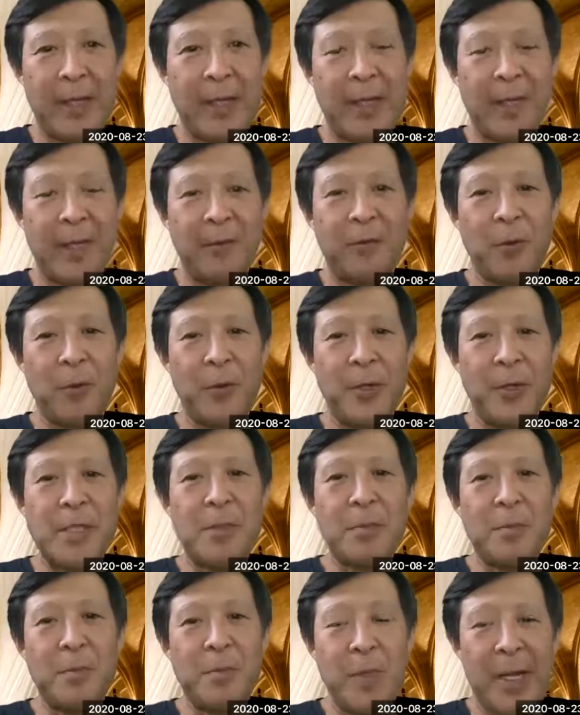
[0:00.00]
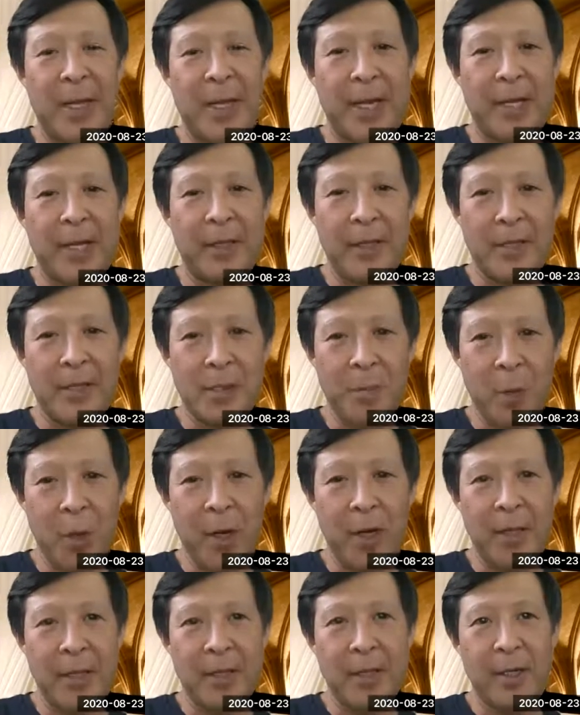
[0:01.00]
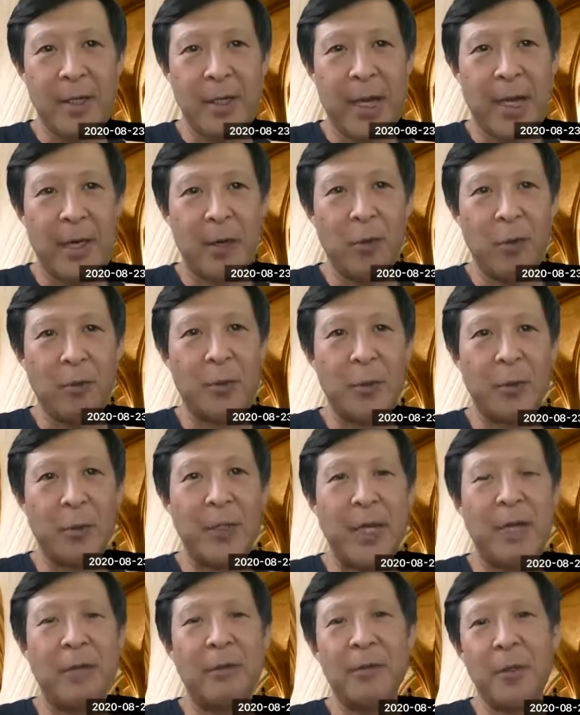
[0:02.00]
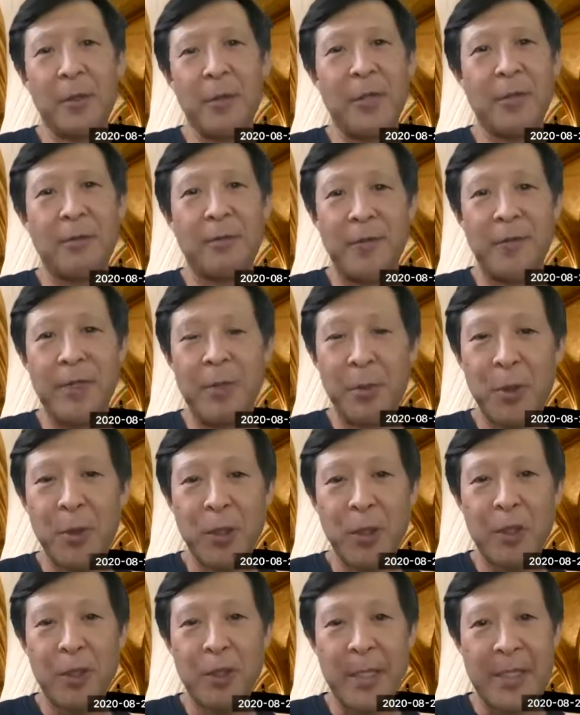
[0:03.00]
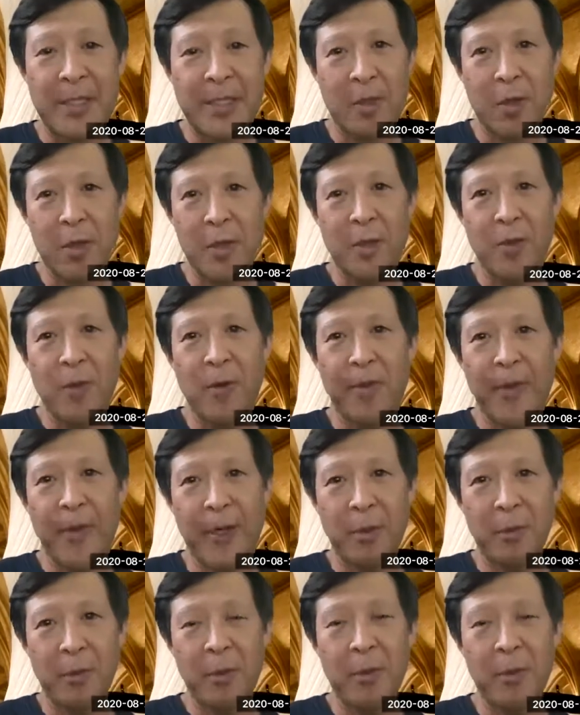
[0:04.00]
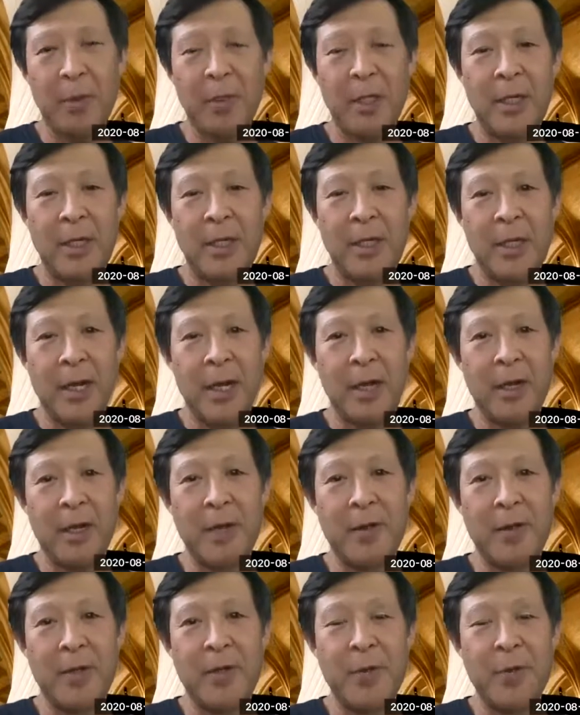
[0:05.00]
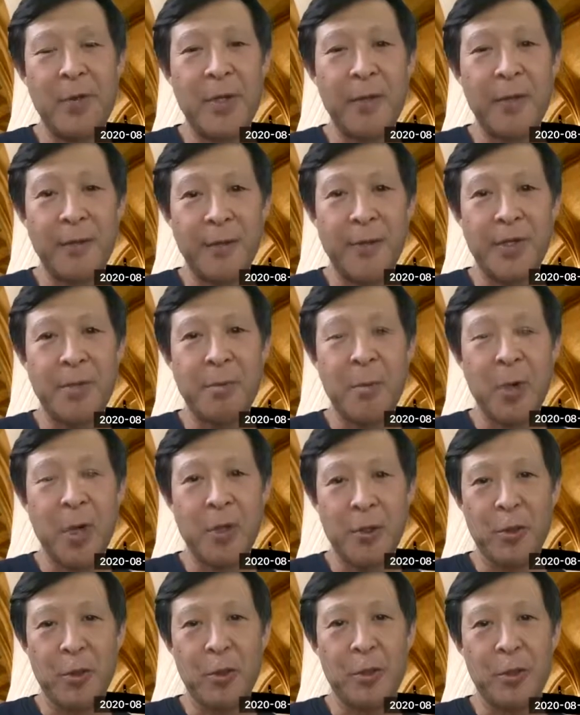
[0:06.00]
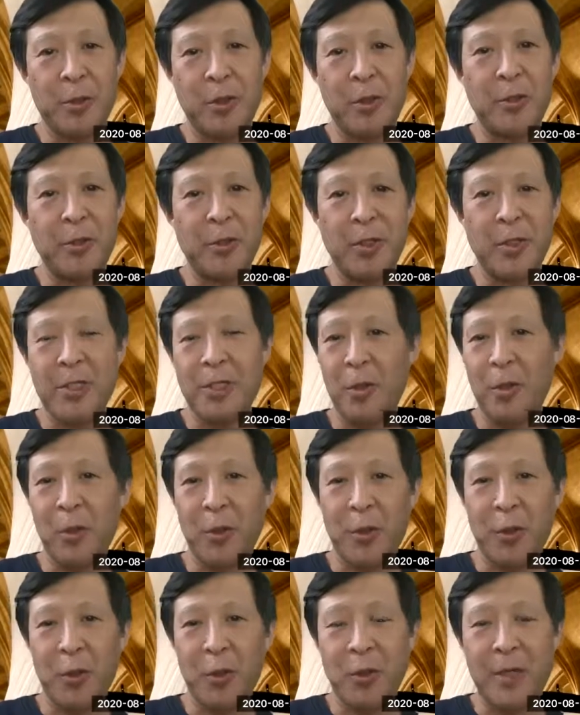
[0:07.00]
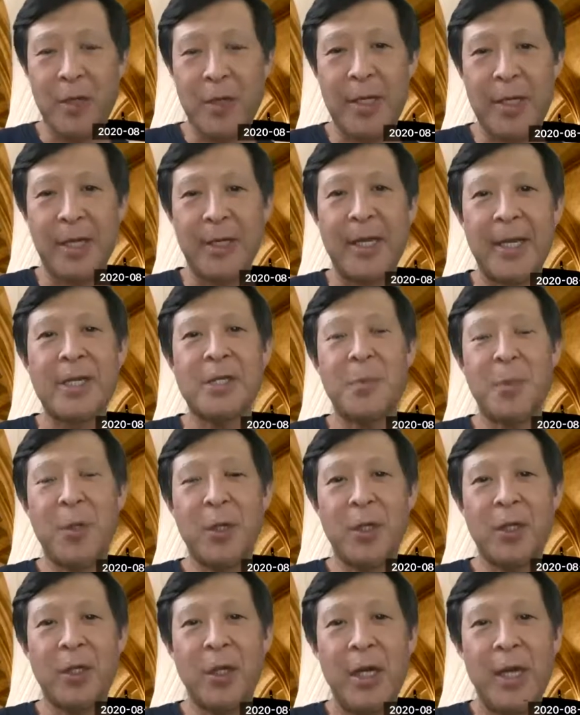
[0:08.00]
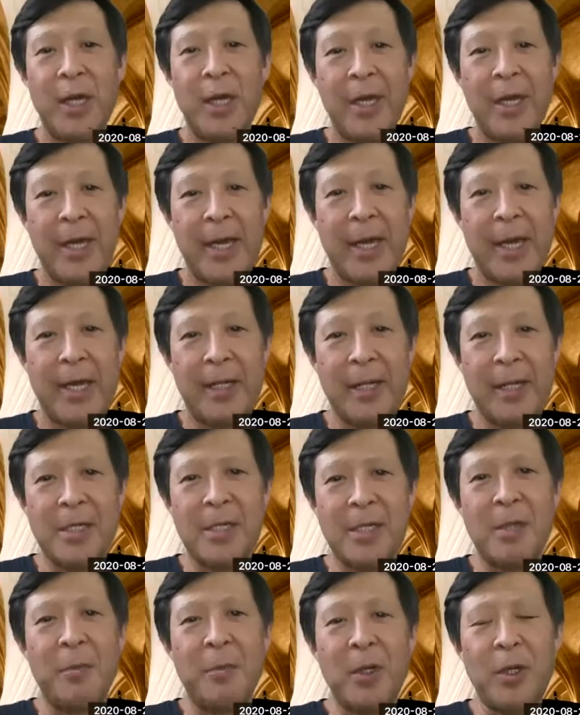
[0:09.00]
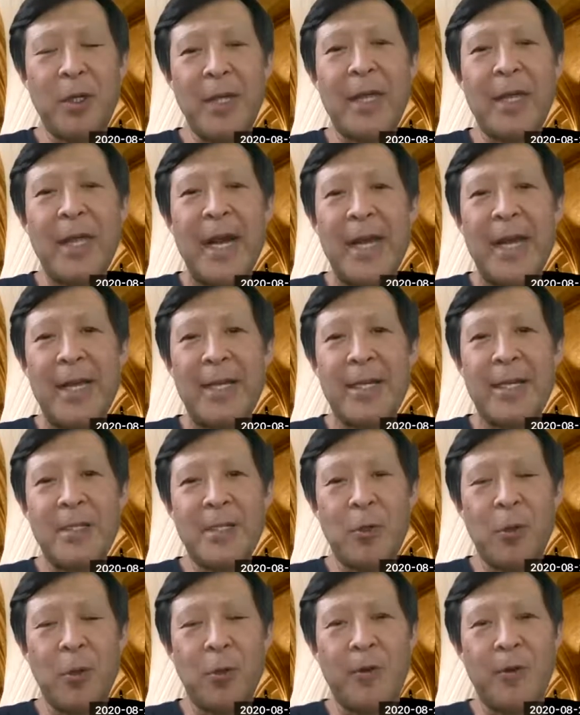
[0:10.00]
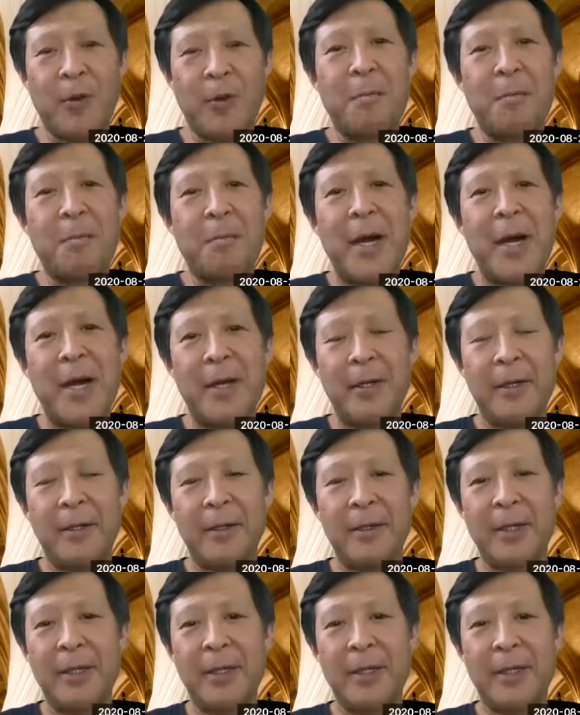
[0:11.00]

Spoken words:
for this, at this point, I hope you download the free book that's also available through the first module. You just go to the textbook, and it's a book that I sort of compiled